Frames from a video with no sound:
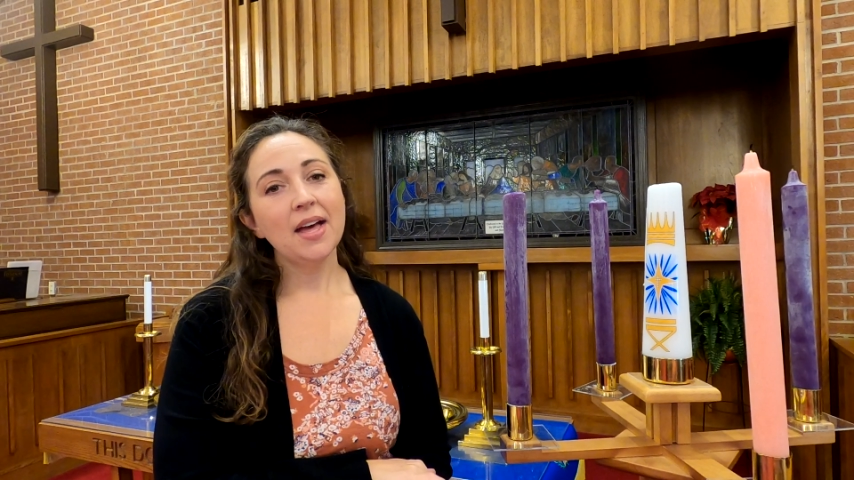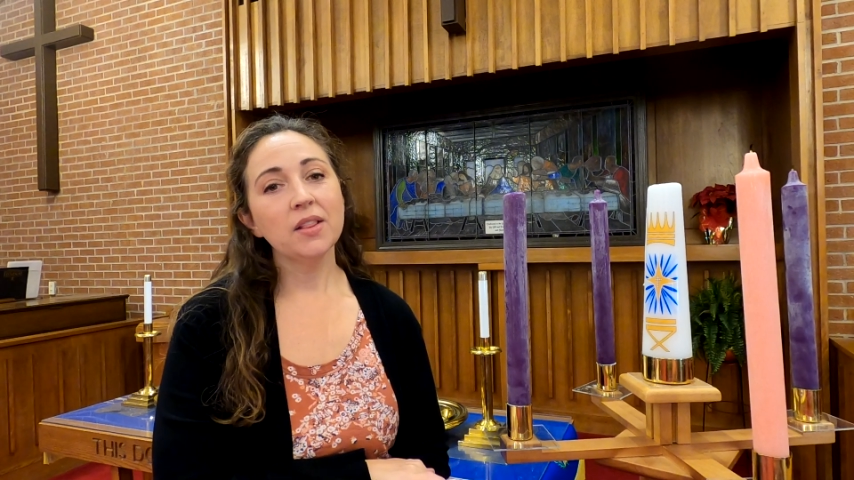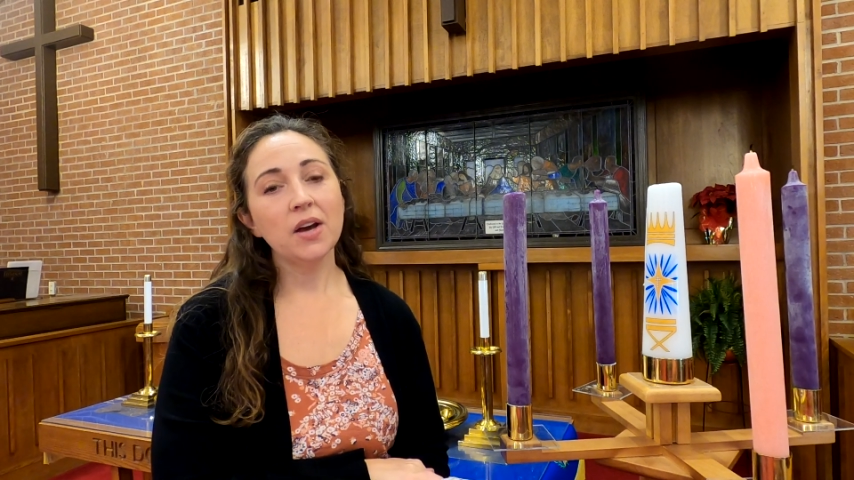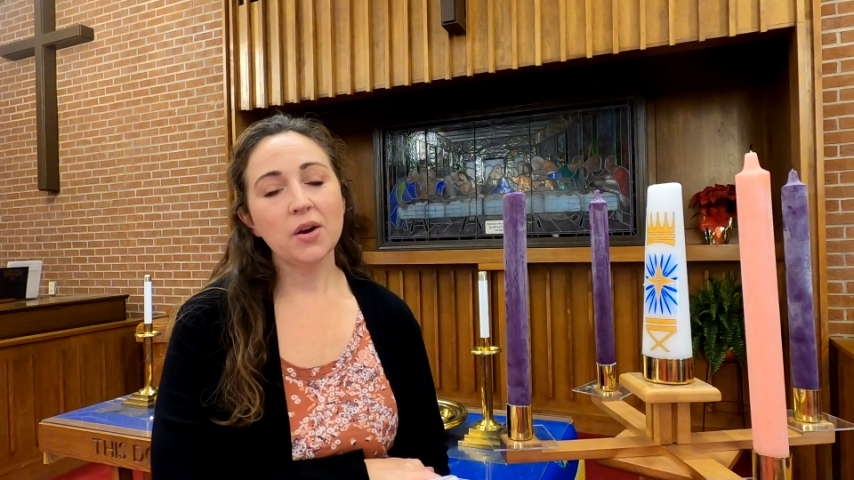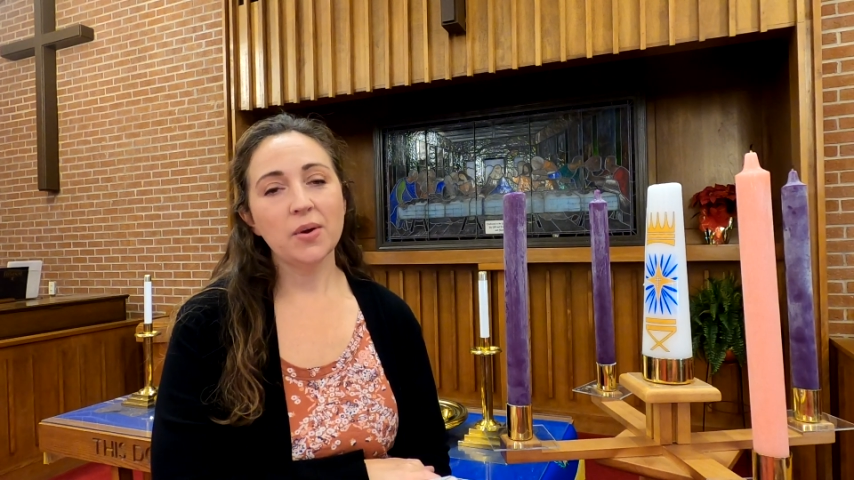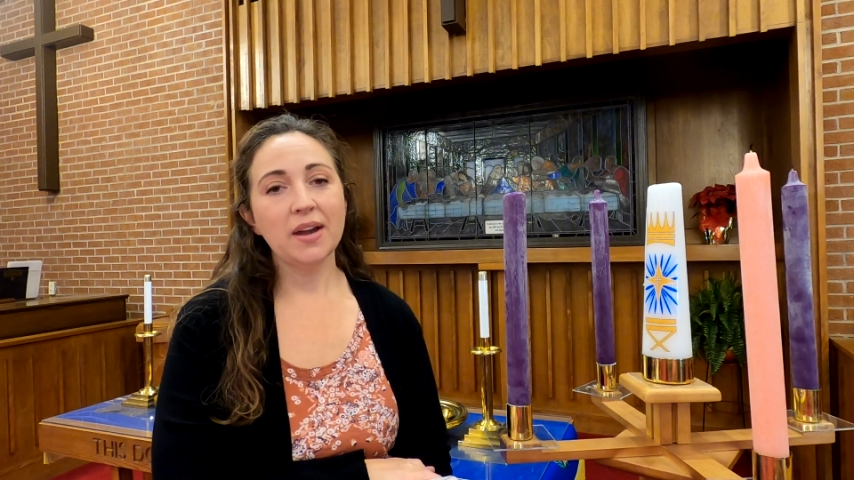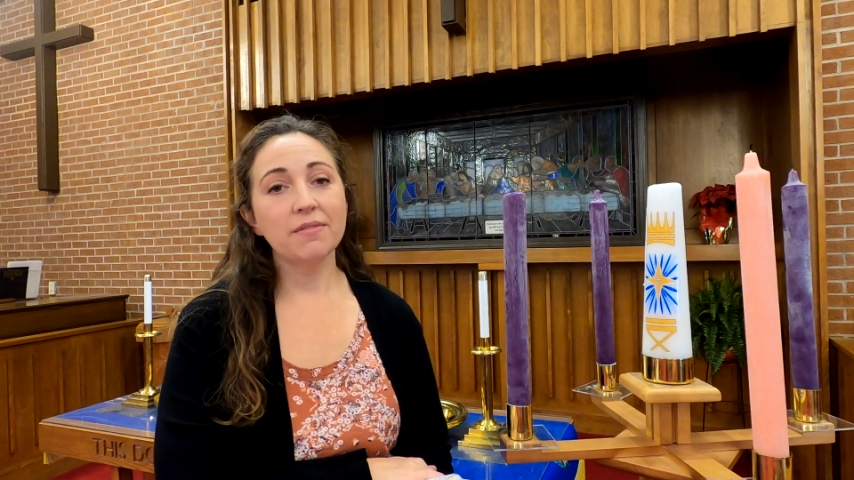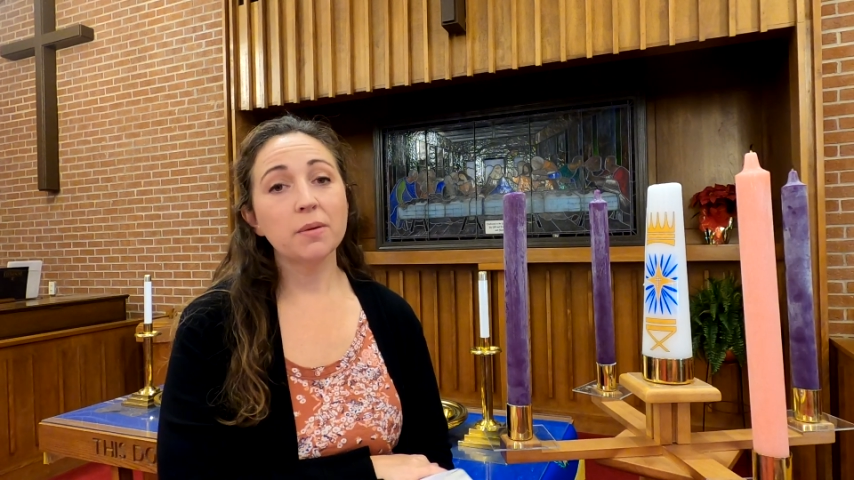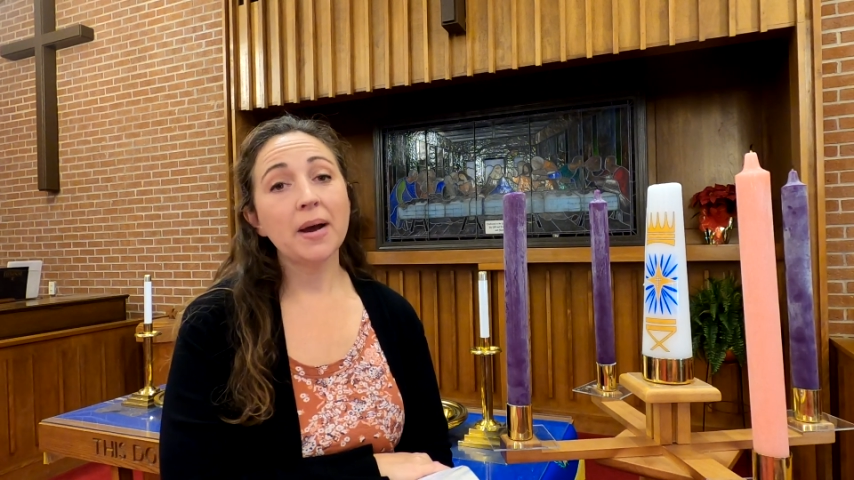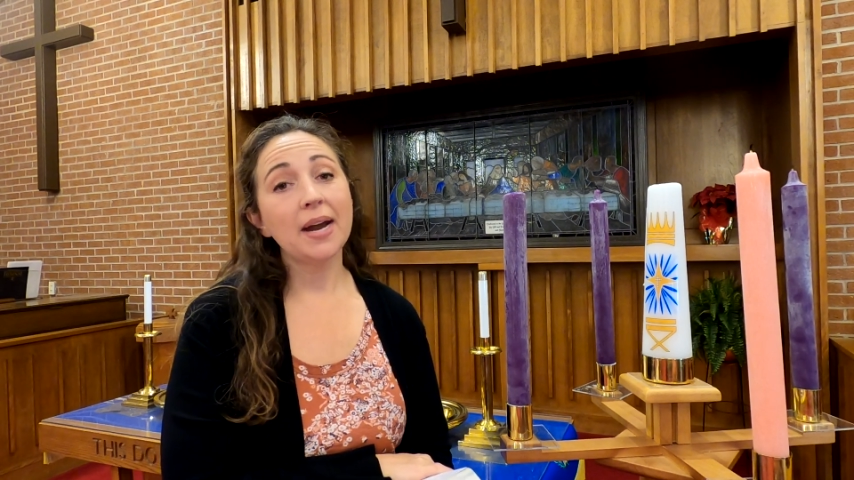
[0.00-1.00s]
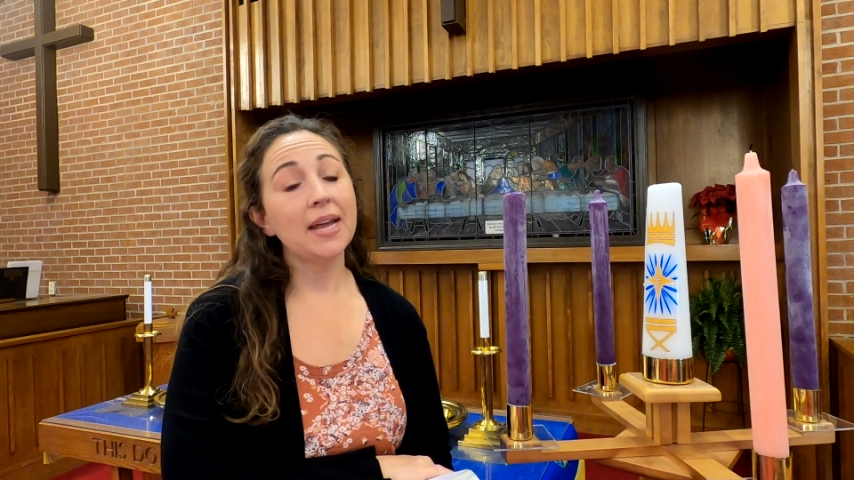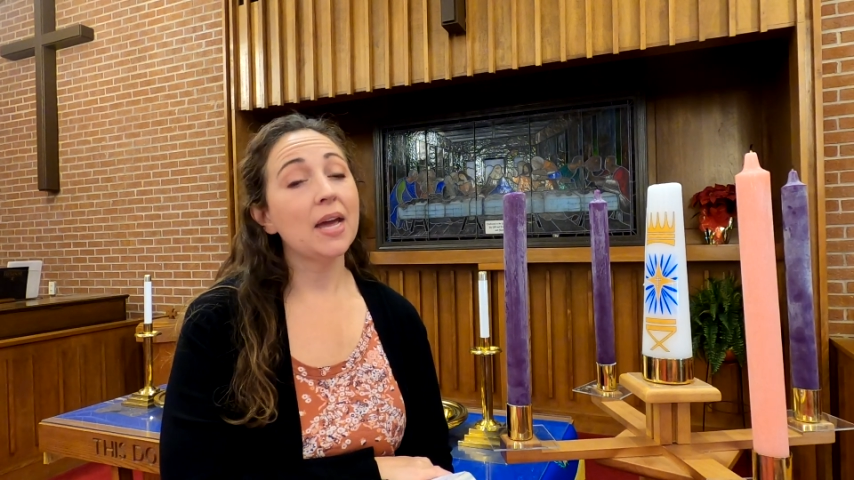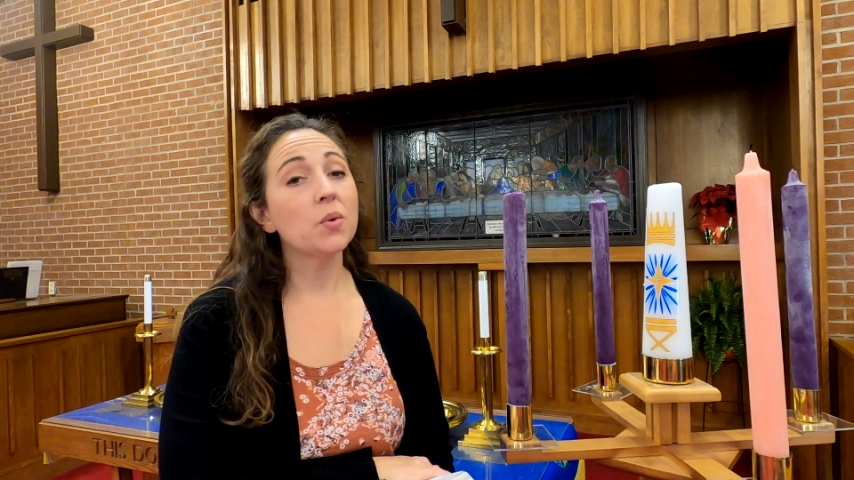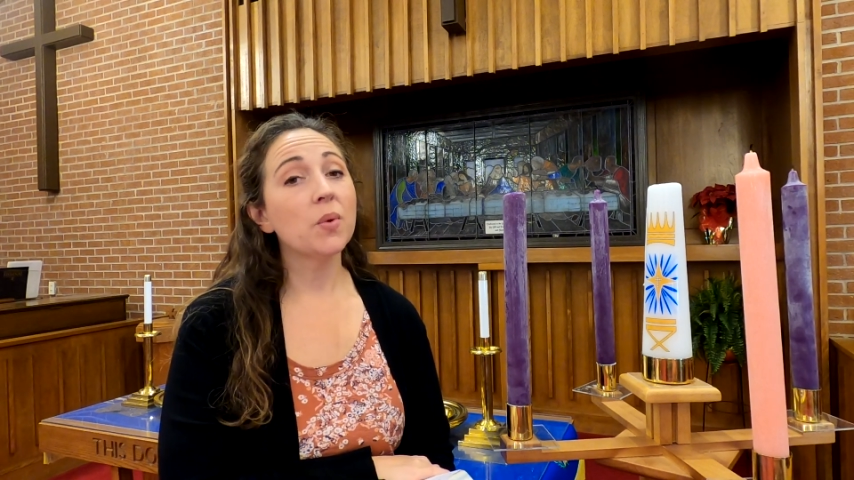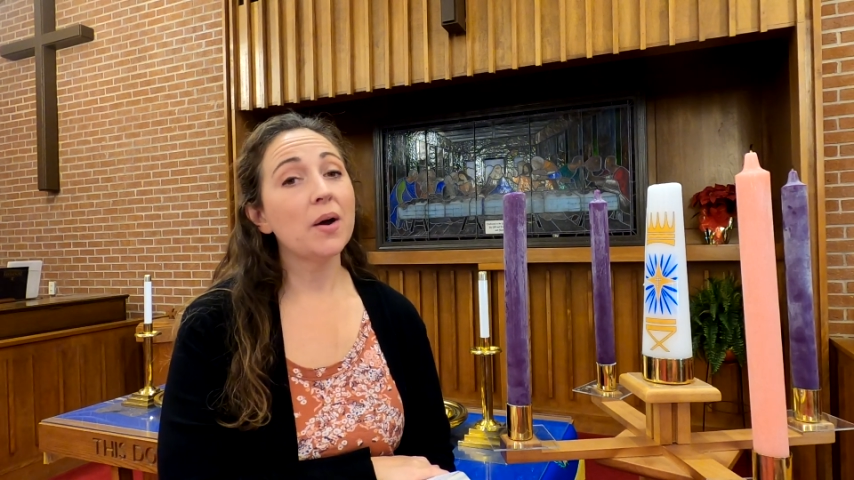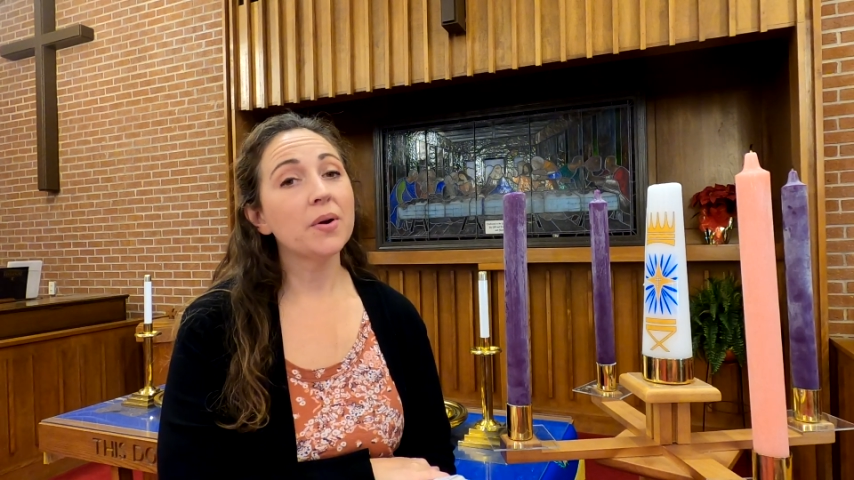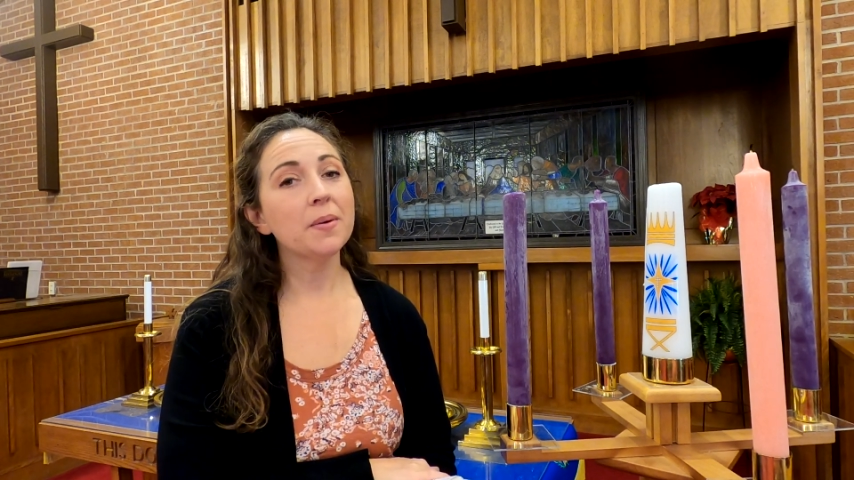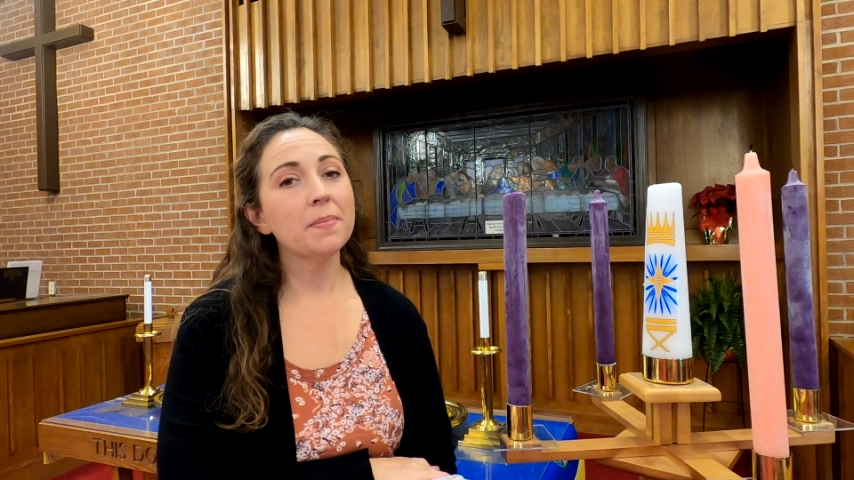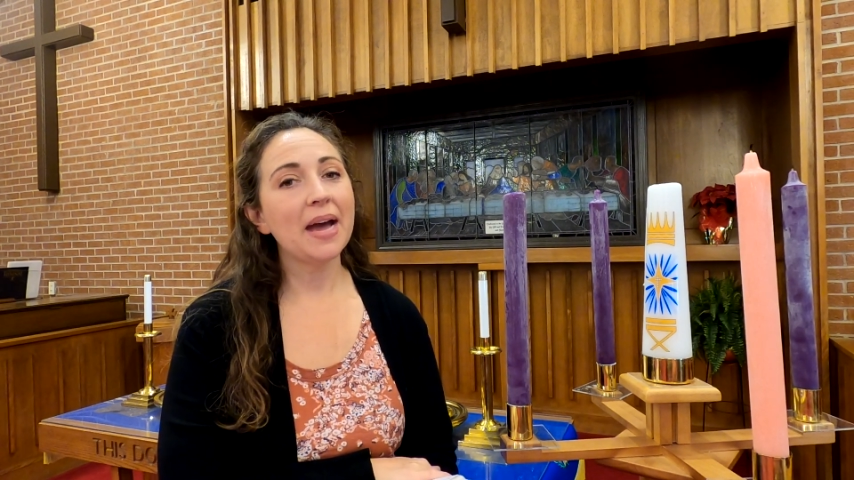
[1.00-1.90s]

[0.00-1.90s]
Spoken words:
Hello, everybody, and welcome